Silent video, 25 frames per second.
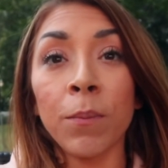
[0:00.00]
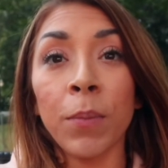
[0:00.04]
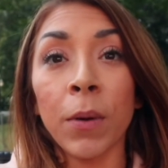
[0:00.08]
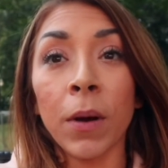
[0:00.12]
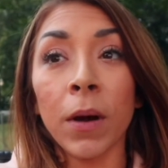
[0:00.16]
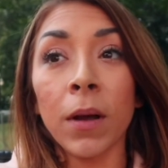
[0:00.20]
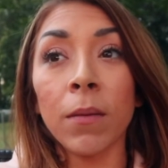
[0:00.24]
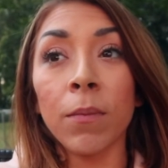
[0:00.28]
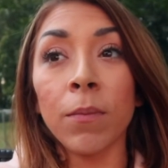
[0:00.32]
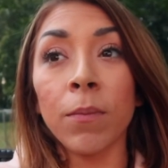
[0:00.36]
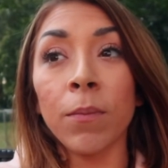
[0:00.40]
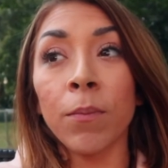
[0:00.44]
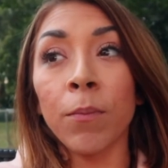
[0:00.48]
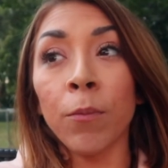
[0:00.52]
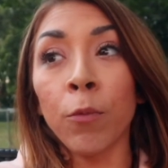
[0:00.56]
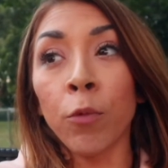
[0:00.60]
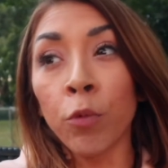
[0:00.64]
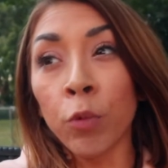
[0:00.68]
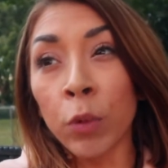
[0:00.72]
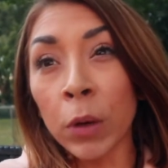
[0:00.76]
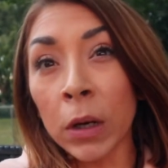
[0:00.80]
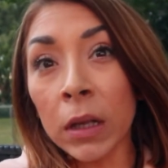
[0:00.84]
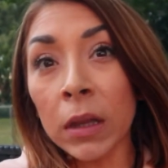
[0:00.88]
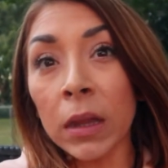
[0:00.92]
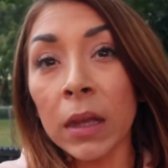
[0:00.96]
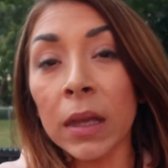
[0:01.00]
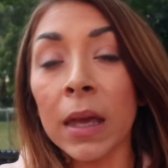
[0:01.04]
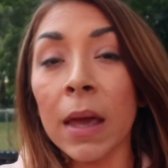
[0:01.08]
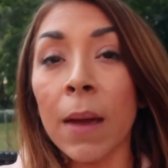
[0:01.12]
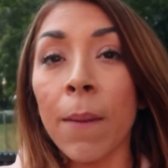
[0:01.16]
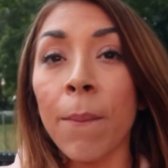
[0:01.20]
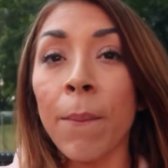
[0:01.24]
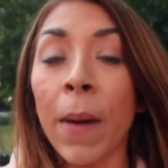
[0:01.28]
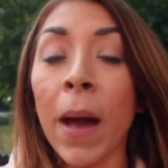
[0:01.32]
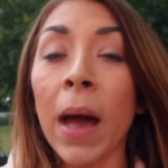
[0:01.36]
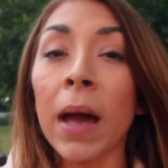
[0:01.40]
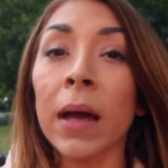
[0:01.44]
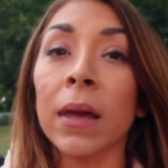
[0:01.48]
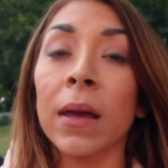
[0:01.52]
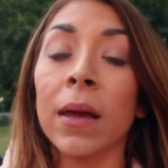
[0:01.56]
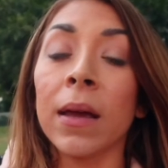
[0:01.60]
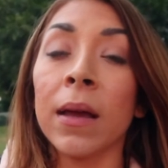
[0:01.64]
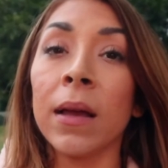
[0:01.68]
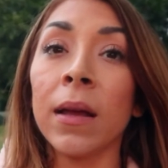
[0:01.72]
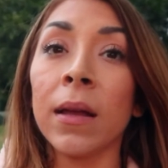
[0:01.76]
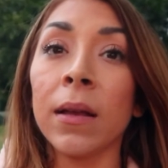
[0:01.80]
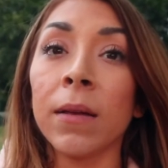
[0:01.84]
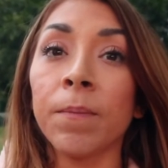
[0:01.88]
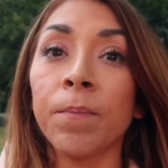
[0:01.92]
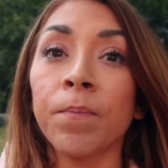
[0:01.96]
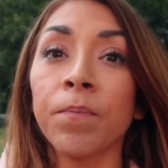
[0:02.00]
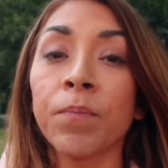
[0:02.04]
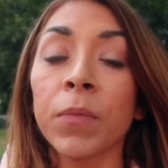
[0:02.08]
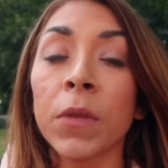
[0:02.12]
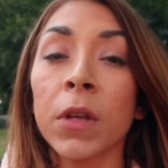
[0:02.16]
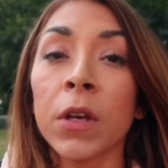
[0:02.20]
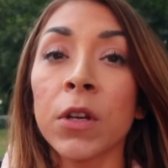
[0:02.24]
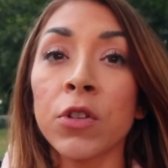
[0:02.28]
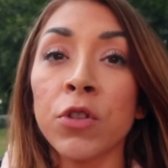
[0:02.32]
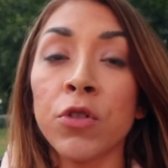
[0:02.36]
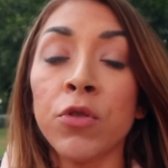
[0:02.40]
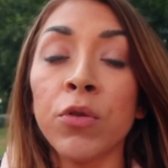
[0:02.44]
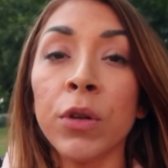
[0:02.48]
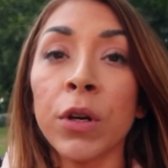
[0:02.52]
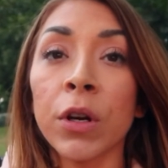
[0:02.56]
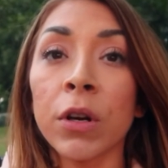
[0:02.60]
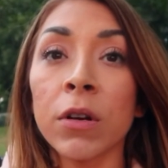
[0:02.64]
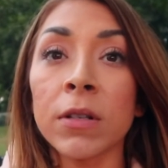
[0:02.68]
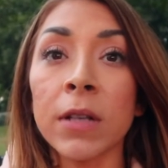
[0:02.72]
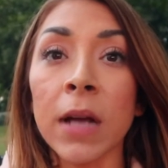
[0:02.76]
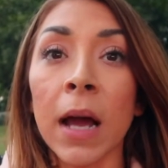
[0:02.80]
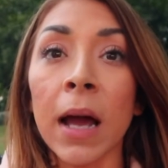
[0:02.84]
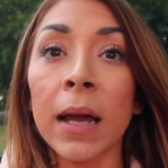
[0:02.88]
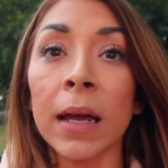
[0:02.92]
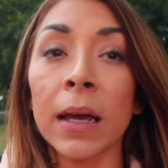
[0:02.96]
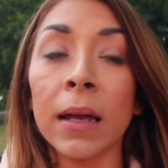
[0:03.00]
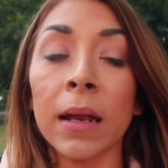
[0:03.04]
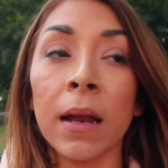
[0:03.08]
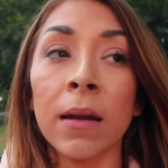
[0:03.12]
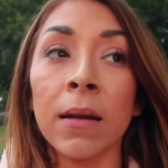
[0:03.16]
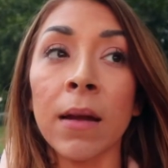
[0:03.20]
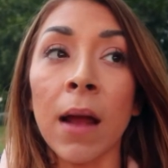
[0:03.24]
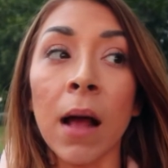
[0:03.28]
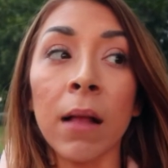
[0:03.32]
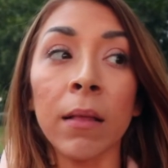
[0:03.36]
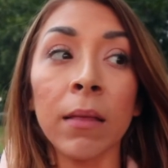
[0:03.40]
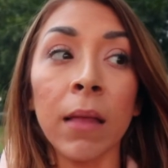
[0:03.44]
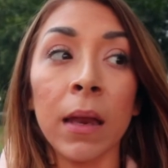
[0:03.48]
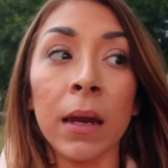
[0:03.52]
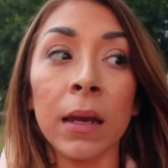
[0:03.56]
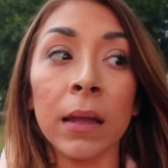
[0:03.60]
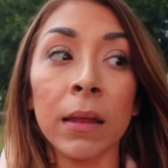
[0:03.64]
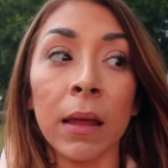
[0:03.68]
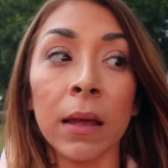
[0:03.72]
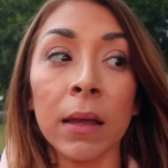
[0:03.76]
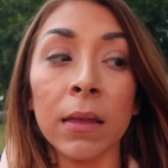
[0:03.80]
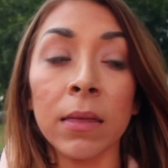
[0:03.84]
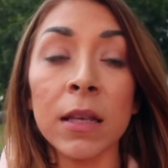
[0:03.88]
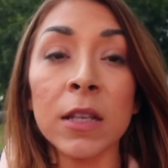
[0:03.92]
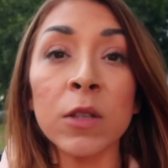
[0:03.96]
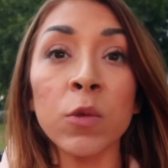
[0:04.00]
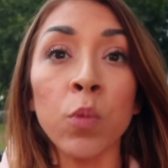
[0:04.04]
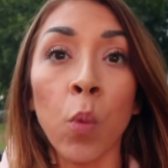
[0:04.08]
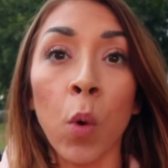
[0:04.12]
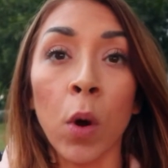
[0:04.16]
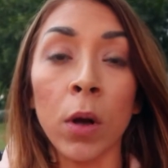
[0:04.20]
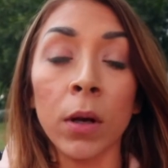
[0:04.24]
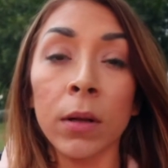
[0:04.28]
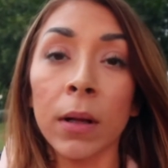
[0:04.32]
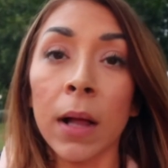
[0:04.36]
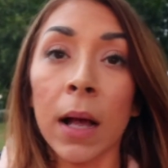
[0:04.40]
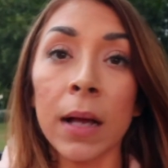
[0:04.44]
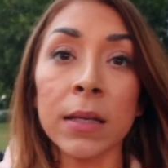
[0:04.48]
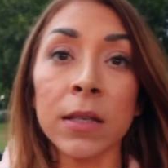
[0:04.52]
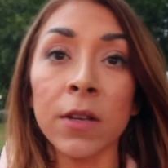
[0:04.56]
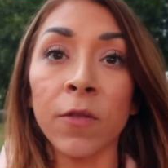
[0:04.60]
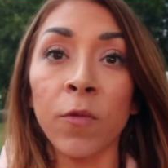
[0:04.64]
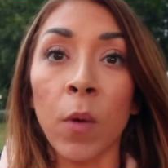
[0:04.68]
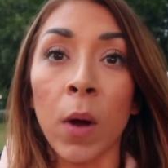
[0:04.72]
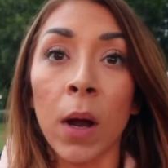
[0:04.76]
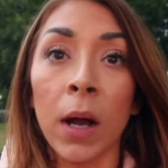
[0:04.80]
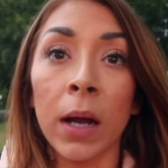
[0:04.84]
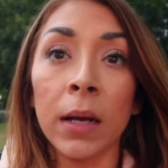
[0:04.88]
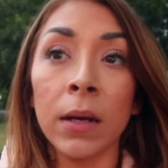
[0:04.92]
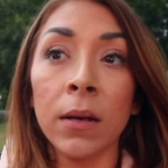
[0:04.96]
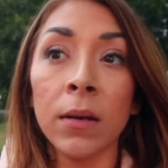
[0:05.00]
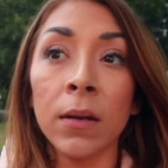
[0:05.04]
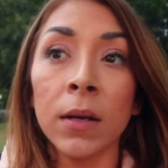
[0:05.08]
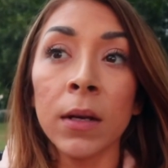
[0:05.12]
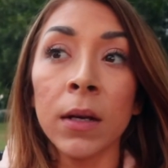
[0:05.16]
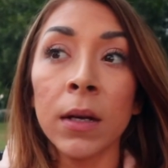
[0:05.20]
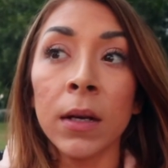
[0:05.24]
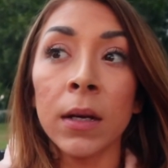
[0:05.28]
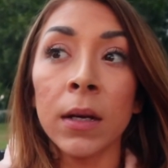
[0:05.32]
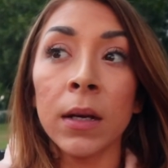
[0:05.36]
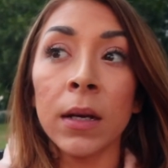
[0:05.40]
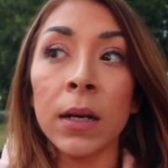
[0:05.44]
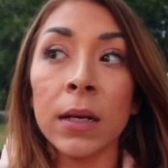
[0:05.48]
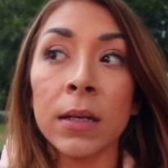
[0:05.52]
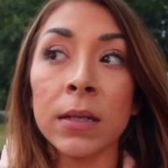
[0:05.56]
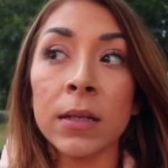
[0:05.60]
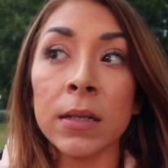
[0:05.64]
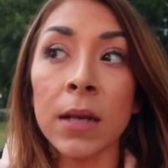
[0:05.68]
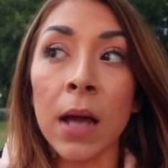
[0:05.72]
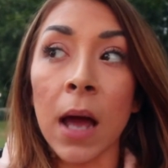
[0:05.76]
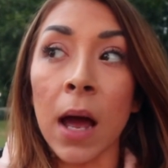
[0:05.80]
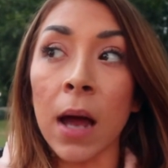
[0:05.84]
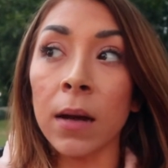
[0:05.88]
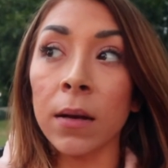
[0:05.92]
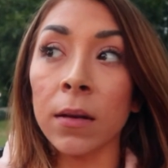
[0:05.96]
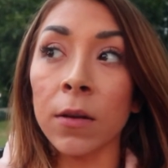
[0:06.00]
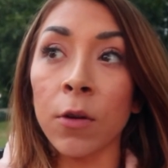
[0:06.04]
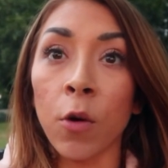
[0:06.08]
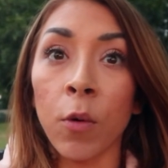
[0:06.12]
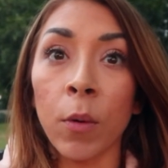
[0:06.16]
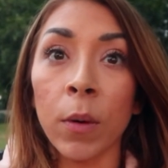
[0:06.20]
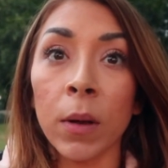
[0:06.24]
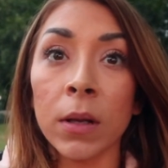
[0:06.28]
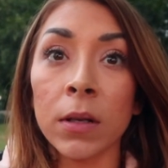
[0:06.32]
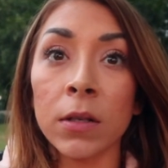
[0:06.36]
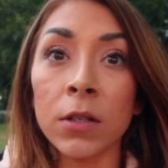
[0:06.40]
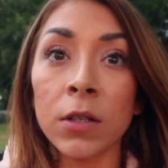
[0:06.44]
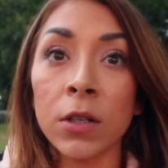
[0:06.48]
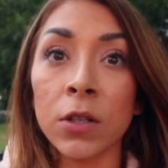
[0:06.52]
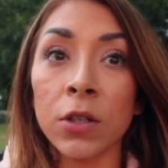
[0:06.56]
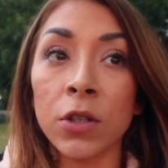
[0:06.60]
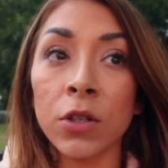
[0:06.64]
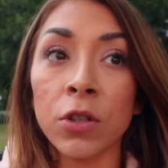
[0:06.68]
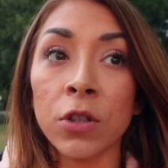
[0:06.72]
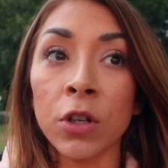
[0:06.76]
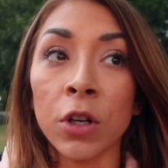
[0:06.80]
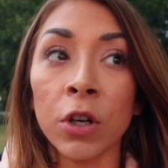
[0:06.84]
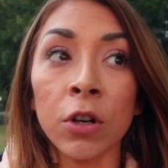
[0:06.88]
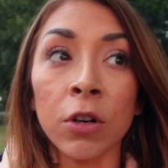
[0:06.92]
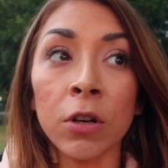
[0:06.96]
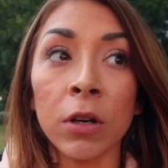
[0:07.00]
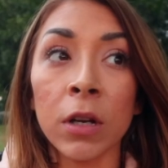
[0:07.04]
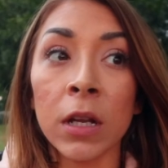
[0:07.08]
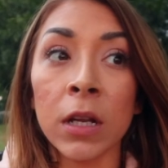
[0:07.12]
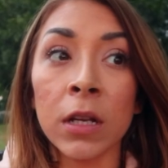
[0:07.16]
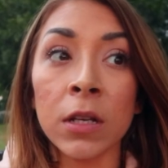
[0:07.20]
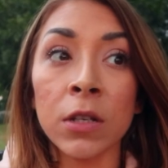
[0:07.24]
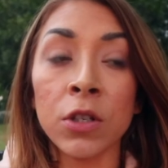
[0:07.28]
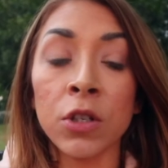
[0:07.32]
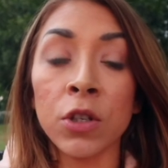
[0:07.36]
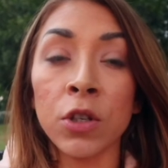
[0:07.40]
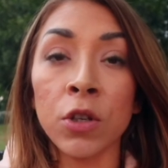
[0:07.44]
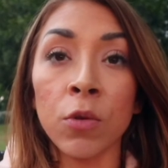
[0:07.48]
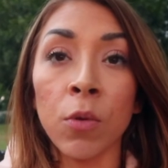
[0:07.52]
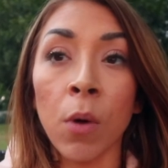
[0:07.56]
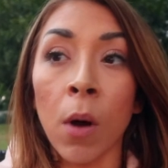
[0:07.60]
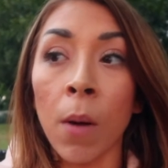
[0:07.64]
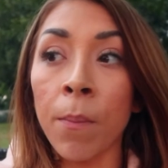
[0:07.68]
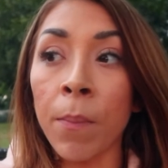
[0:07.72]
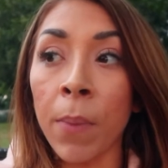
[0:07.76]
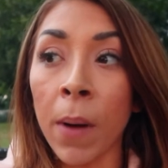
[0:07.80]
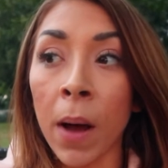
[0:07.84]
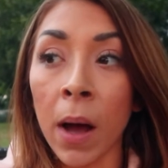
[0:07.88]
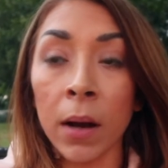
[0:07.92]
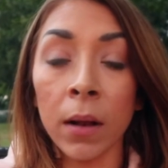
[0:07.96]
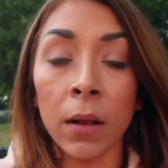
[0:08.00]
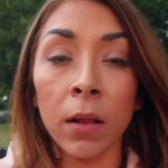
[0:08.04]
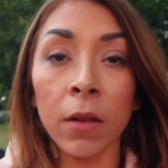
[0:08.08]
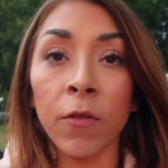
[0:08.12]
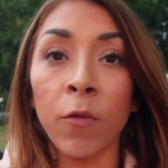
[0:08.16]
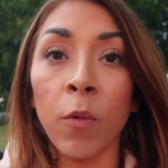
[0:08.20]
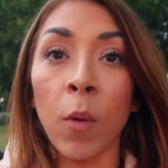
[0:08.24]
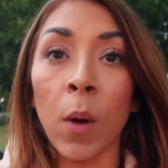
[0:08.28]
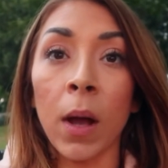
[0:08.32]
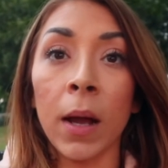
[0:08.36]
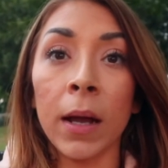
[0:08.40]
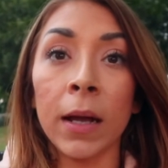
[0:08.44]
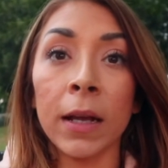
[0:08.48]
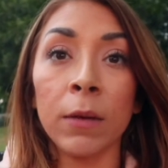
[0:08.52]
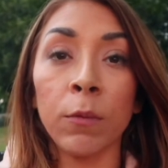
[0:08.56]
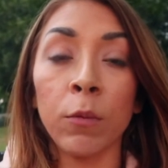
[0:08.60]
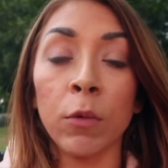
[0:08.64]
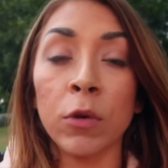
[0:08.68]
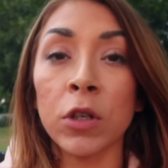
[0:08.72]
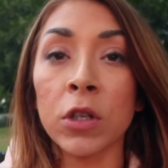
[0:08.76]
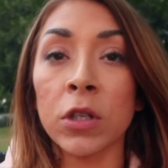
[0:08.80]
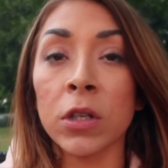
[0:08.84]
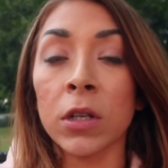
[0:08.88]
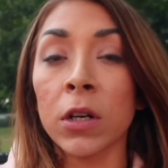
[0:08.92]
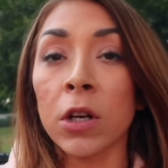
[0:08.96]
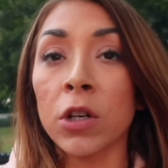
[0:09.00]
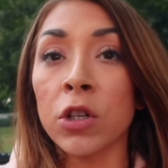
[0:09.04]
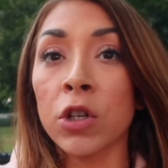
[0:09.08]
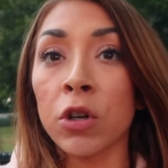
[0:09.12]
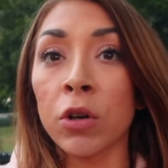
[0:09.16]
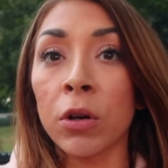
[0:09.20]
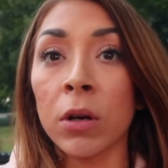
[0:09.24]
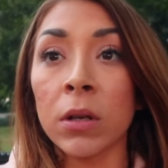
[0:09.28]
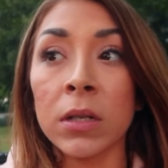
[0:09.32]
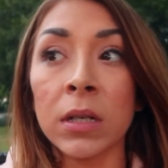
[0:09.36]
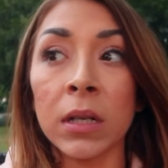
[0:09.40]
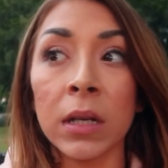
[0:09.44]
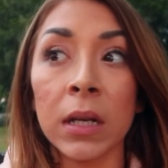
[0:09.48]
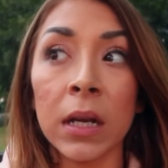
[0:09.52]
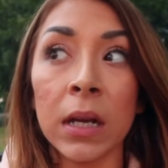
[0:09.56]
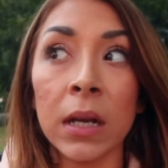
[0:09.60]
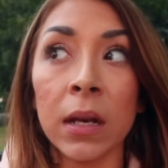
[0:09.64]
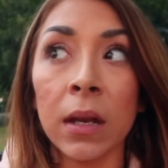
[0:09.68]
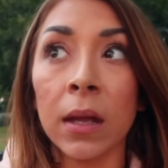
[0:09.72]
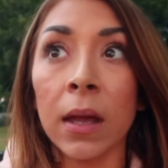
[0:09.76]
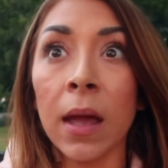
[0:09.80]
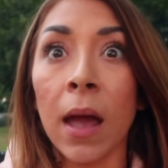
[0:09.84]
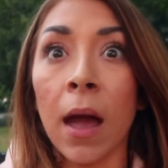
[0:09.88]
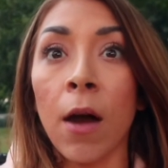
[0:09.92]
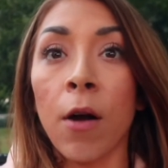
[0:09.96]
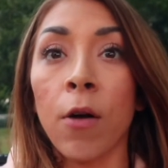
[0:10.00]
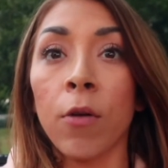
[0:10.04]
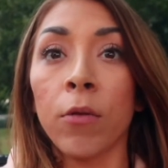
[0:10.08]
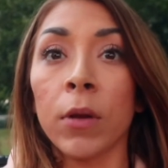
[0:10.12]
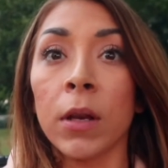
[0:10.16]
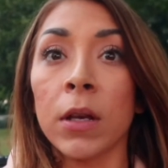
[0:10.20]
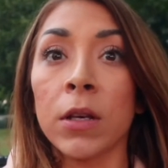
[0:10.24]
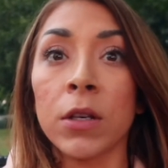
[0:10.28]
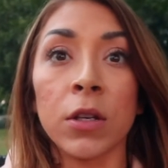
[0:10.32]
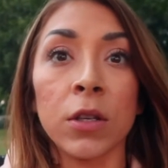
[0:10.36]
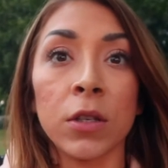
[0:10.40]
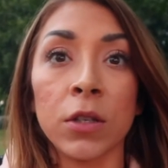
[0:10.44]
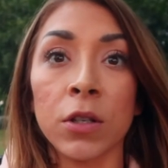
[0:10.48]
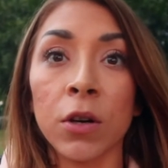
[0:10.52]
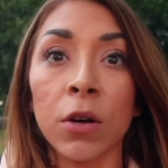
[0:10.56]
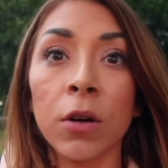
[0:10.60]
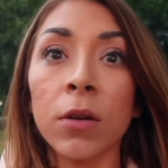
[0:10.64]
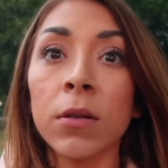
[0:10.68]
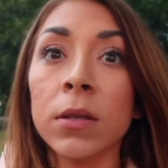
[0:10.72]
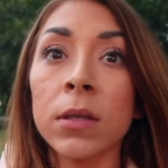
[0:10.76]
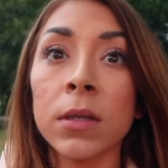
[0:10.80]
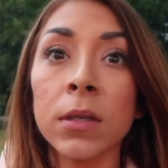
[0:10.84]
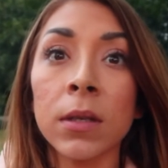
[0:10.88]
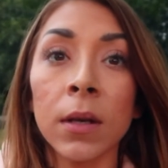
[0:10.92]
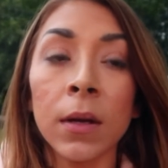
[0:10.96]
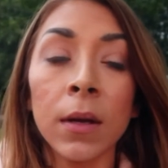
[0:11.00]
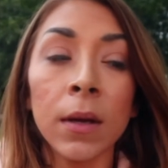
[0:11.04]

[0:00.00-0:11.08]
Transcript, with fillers: but reeling it back in to your diet and not letting, like this one glass of wine is not going to turn into a bottle of wine, which is gonna turn into eating out and desserts.